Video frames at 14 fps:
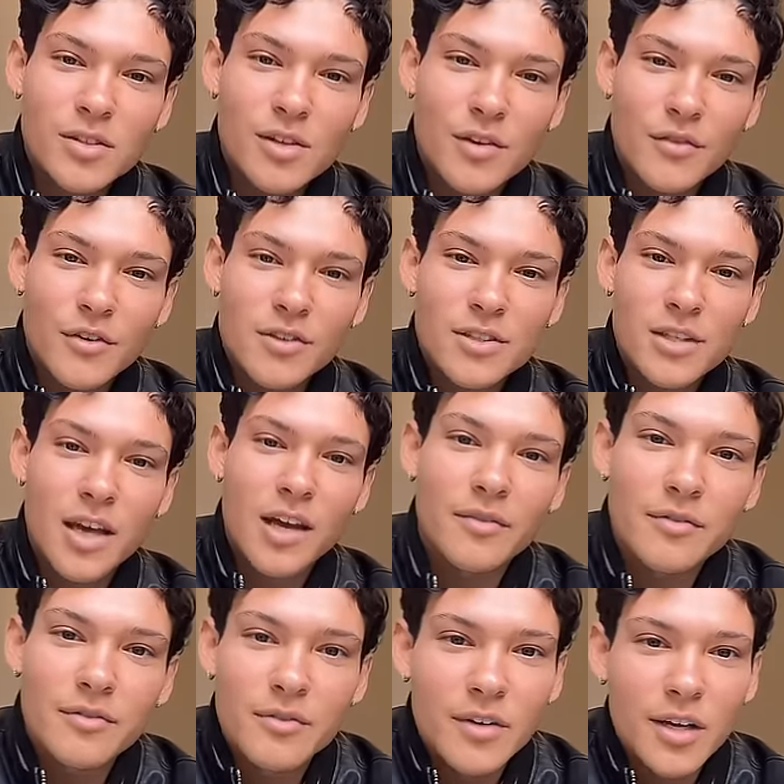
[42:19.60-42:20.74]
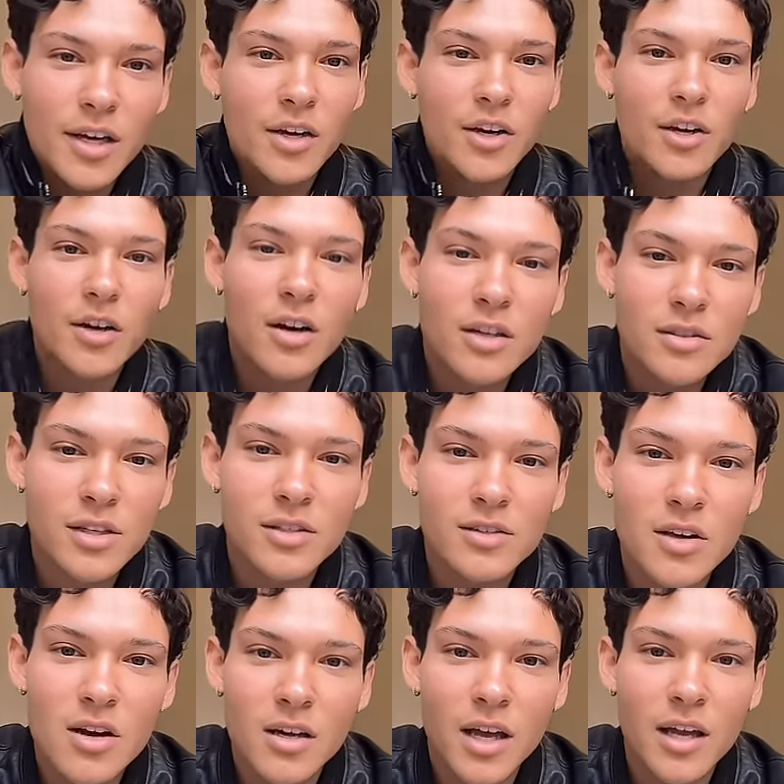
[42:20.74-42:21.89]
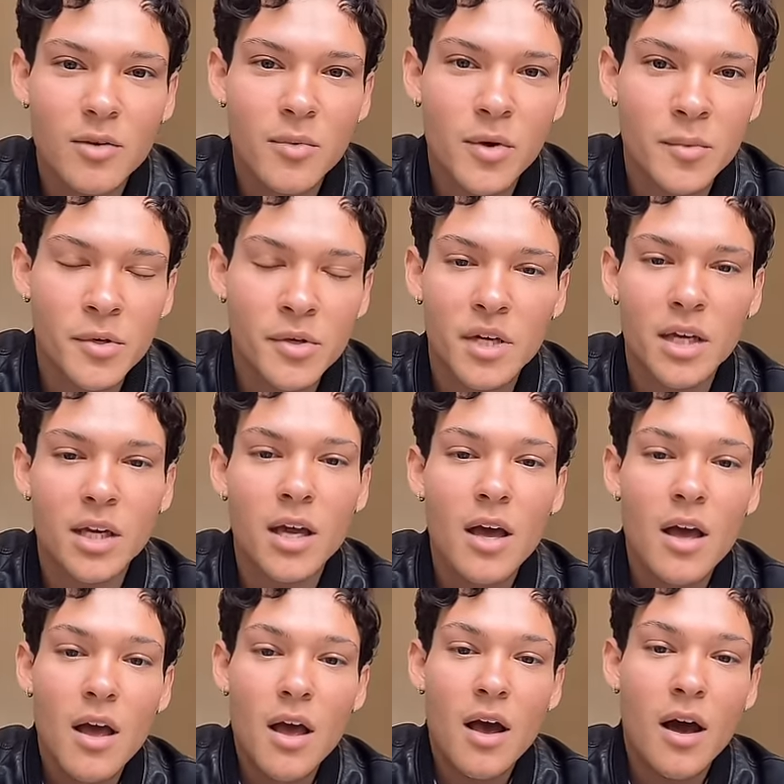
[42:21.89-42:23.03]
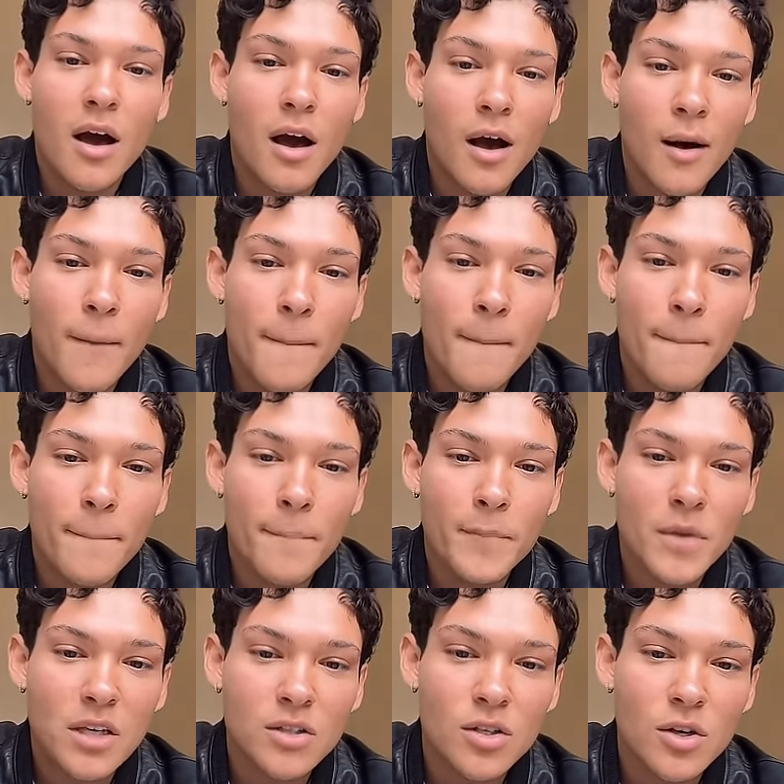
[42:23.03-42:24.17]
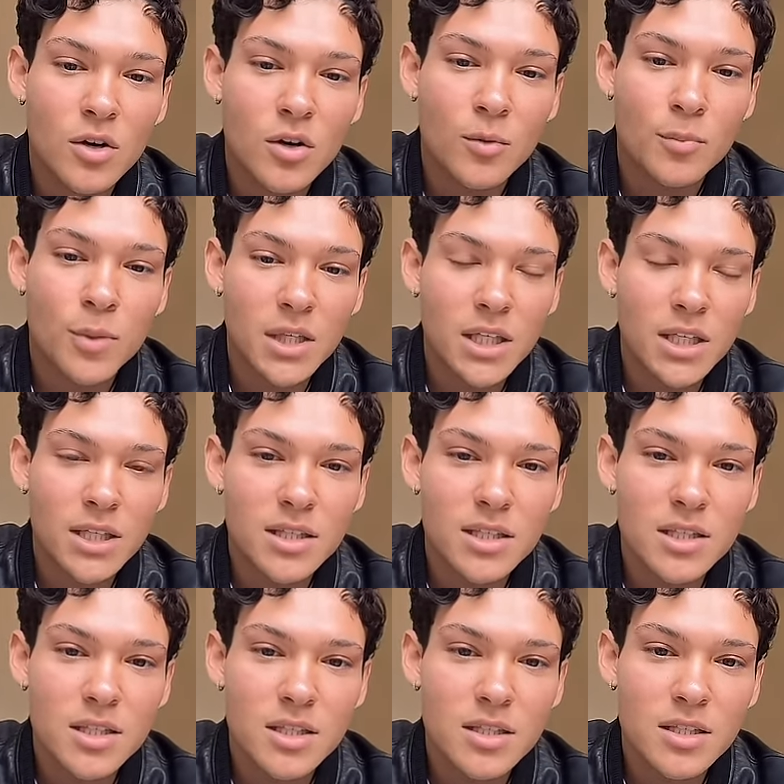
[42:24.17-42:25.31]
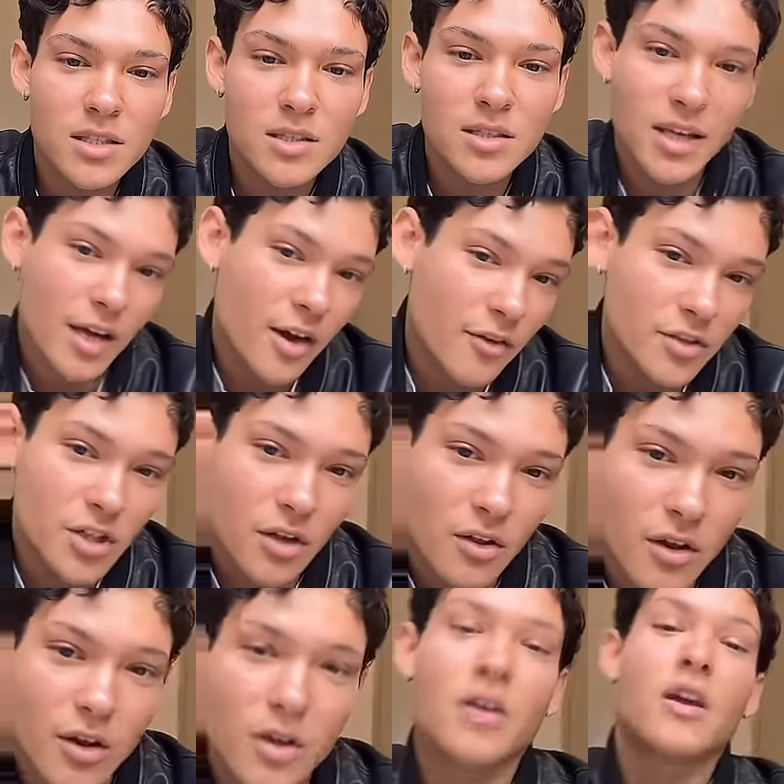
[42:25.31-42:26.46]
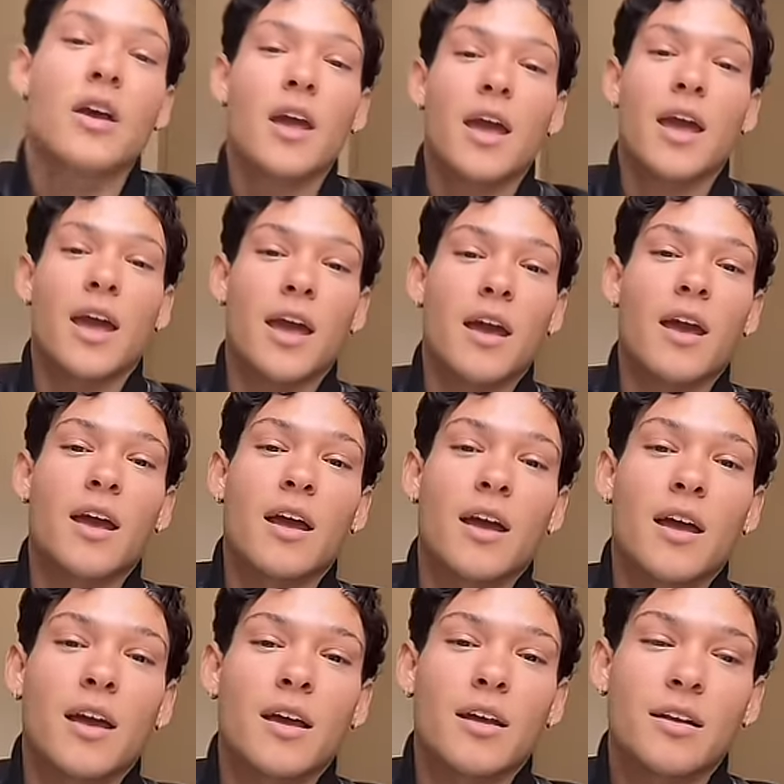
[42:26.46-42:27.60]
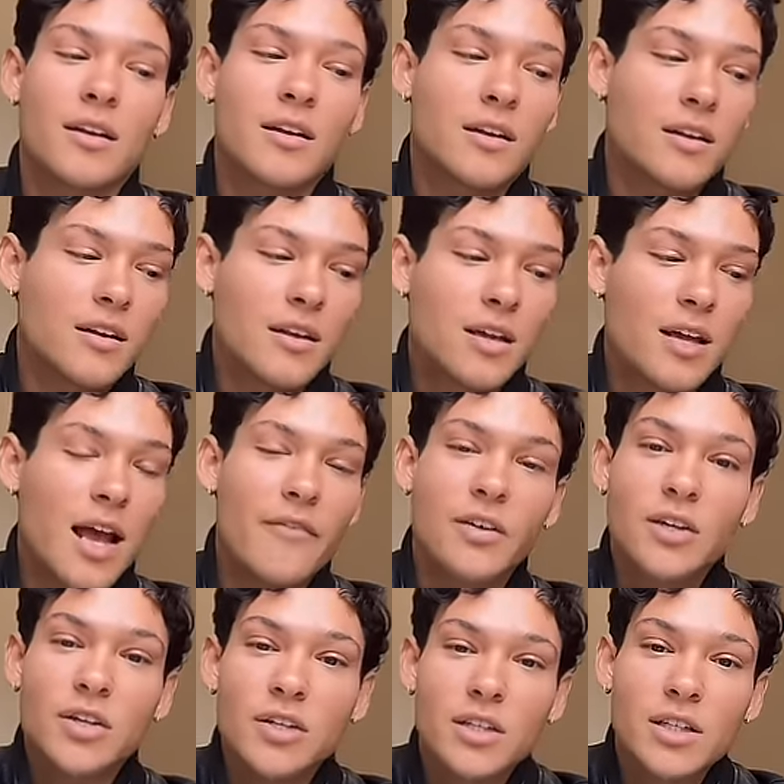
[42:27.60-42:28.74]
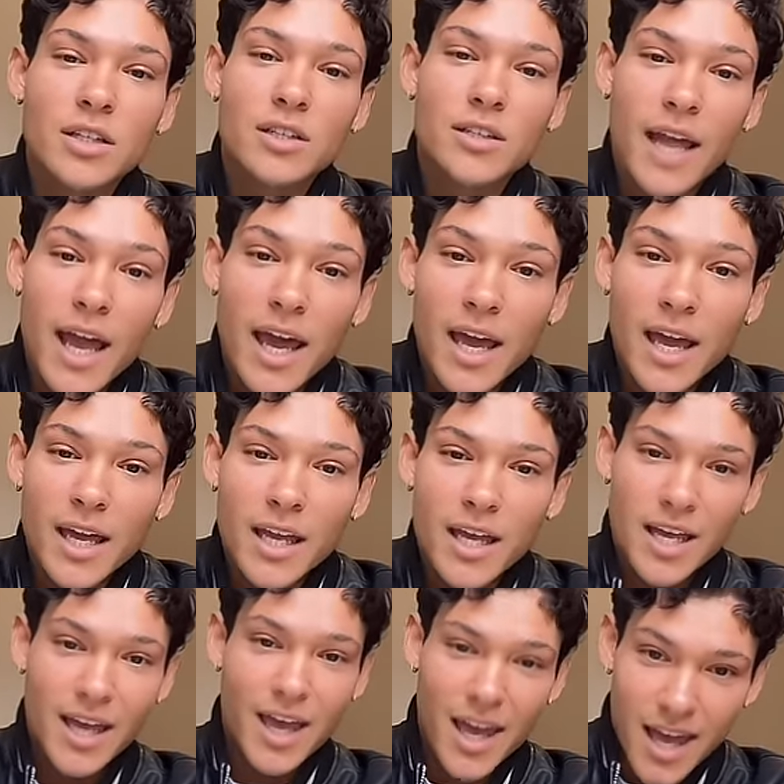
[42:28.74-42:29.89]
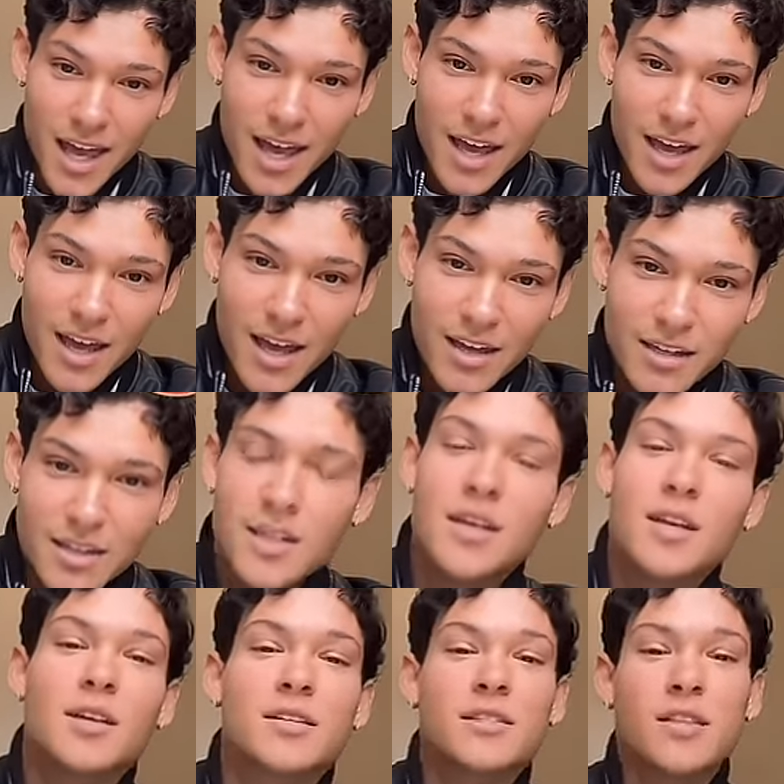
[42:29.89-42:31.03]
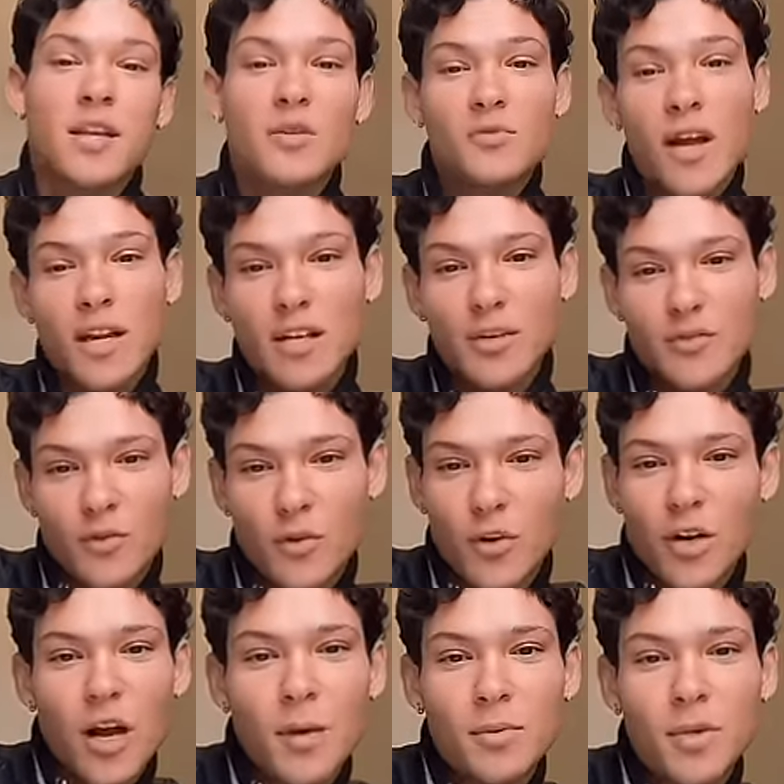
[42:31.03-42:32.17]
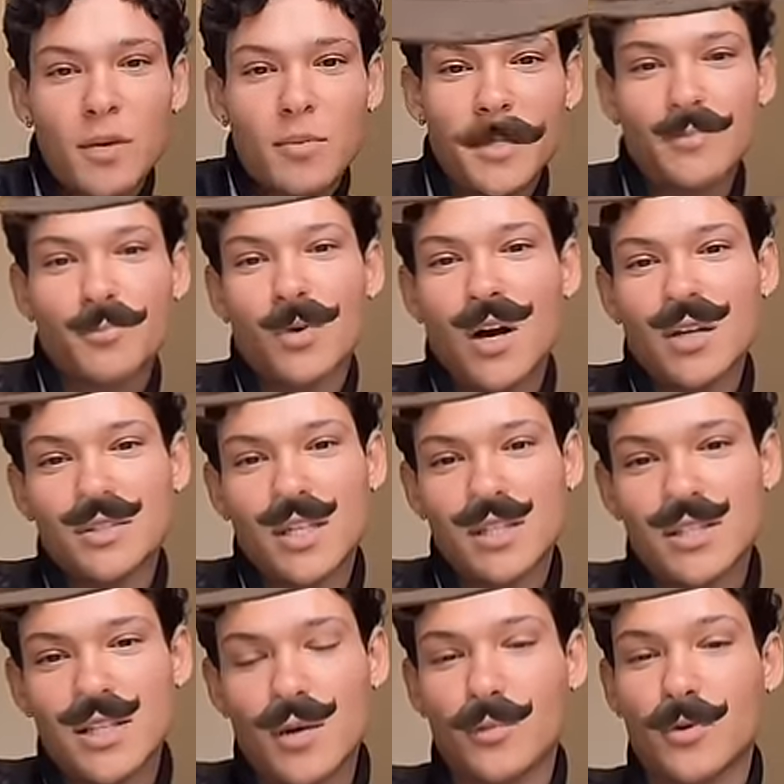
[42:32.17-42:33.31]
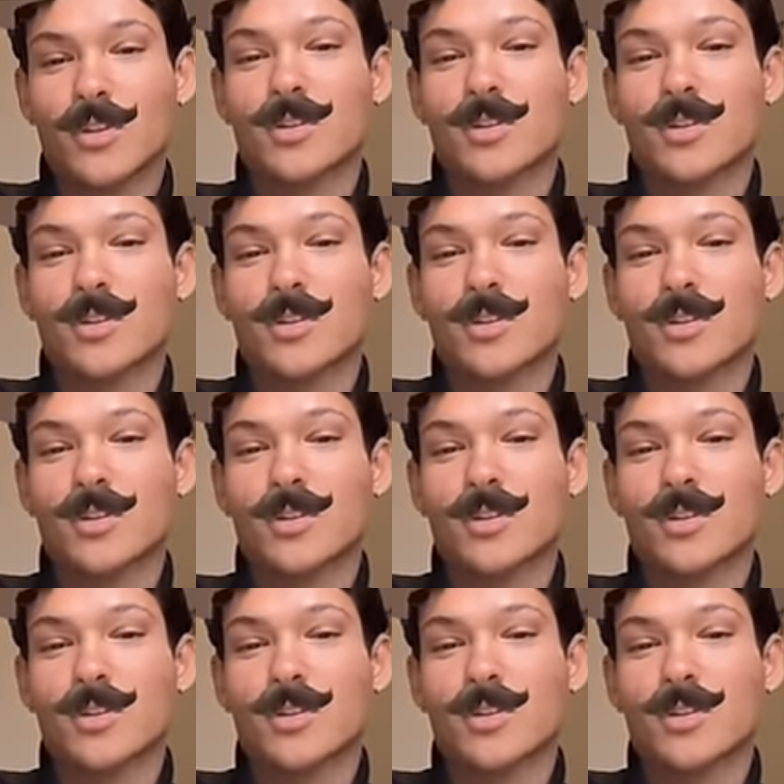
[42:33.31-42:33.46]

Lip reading: It's actually our first live here on TikTok at Omar Beauty. So please take care of each other and have a good day. And stay ready for upcoming projects